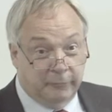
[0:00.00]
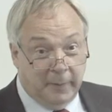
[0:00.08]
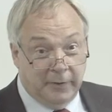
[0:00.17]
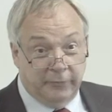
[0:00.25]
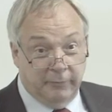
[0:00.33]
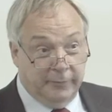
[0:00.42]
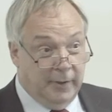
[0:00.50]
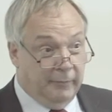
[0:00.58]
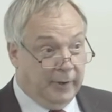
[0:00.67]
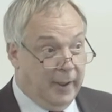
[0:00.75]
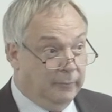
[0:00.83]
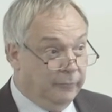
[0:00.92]
expenditure in their
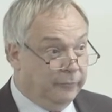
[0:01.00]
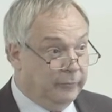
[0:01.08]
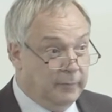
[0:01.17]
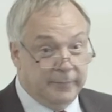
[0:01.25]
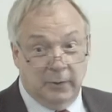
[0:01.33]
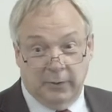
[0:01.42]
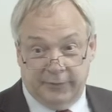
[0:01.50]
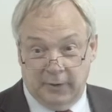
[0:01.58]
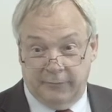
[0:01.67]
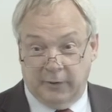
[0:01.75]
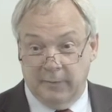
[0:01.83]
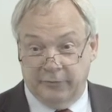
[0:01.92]
accounts. You've no idea
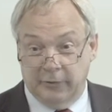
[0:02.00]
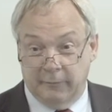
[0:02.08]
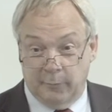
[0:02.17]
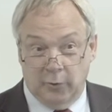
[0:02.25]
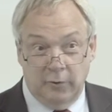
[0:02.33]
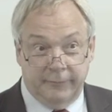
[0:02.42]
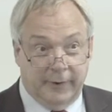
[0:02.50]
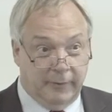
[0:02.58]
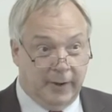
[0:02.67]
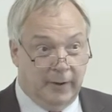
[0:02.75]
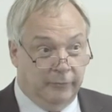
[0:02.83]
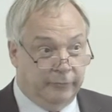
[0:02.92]
if the commission have approved their
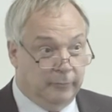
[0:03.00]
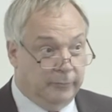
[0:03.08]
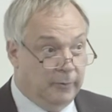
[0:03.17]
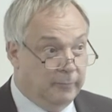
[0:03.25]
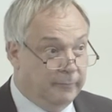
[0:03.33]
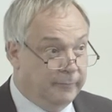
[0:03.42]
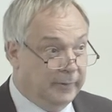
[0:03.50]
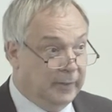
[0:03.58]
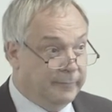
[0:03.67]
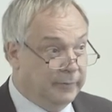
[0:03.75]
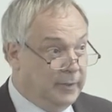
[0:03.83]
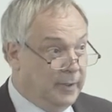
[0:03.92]
accounts or not for the
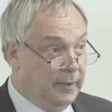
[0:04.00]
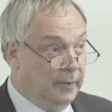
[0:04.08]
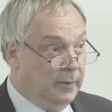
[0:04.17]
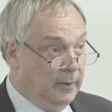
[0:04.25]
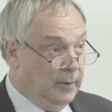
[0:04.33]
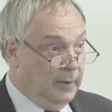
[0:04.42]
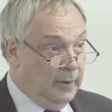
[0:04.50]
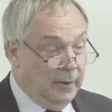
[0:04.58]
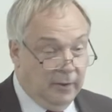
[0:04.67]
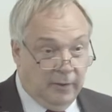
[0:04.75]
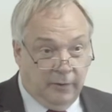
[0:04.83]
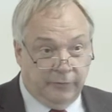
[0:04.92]
given year.
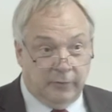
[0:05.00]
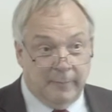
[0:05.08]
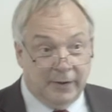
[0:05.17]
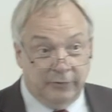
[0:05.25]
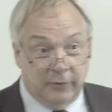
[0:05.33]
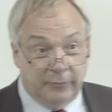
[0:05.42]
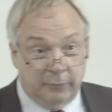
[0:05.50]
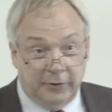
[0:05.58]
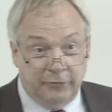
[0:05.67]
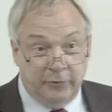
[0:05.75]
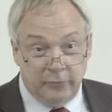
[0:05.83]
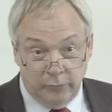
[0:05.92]
So the managing
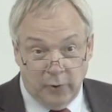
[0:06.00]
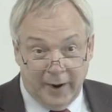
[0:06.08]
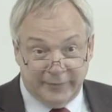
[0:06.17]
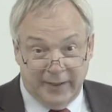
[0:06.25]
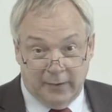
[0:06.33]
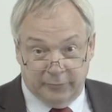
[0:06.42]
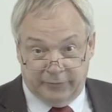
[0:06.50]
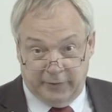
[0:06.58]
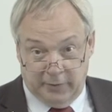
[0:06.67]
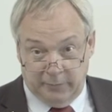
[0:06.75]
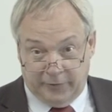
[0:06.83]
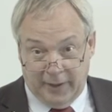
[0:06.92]
authority should write out to
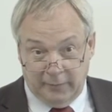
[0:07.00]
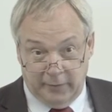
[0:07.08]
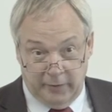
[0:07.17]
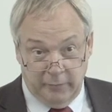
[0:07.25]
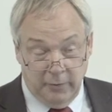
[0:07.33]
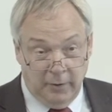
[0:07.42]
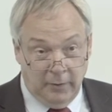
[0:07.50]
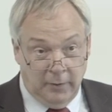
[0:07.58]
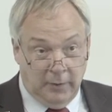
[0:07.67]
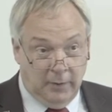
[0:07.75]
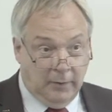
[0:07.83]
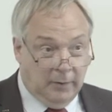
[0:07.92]
you and tell you,
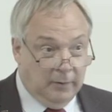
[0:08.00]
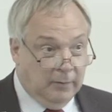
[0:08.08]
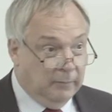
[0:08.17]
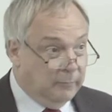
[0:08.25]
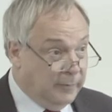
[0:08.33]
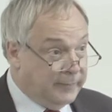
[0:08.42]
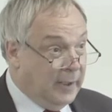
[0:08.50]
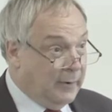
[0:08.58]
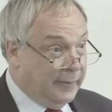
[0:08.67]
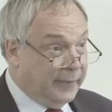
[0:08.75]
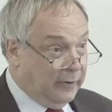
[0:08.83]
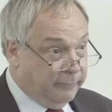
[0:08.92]
we've now
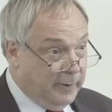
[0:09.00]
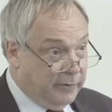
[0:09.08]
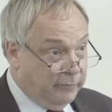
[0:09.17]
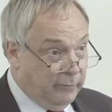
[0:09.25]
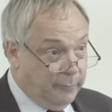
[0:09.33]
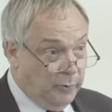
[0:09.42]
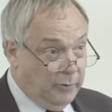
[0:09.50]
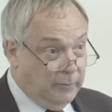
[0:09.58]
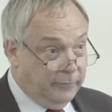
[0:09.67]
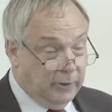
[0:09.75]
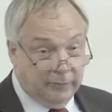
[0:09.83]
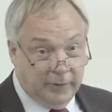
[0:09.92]
had that expenditure
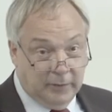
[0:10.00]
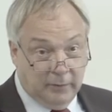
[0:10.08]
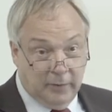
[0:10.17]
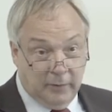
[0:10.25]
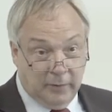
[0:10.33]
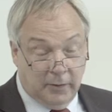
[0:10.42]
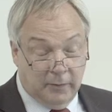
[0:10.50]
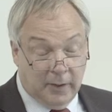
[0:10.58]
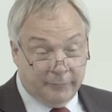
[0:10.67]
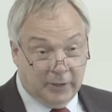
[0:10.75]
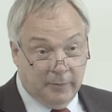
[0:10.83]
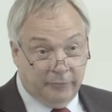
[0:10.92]
approved. You can, you, can you
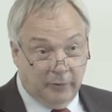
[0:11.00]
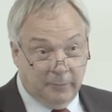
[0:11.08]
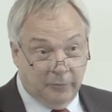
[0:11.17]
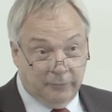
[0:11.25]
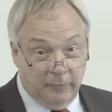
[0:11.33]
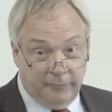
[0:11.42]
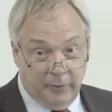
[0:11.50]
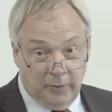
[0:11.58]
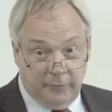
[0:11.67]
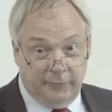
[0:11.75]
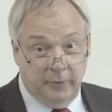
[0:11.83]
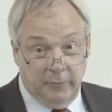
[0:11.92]
have to keep these documents for a
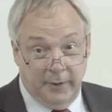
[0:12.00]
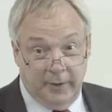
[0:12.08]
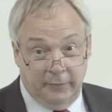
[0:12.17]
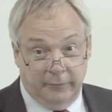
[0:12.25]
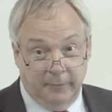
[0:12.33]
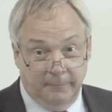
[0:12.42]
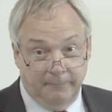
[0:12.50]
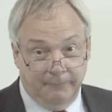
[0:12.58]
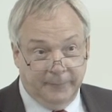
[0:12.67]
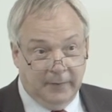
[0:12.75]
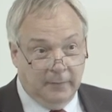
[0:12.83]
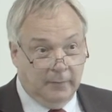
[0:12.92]
further two years.
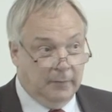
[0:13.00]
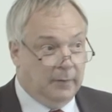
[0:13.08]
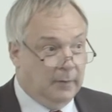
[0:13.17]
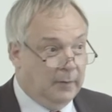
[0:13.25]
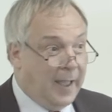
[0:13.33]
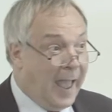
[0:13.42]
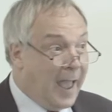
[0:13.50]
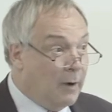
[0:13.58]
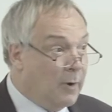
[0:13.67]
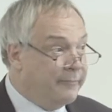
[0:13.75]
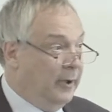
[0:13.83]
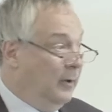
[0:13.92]
Uh,
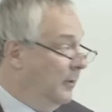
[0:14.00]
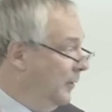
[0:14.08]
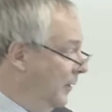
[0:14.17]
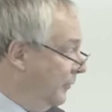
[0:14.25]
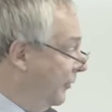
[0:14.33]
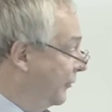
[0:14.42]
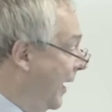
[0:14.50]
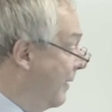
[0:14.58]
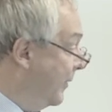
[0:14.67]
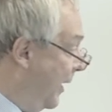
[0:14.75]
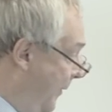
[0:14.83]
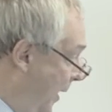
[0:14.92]
however, I'll just
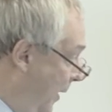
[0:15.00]
caveat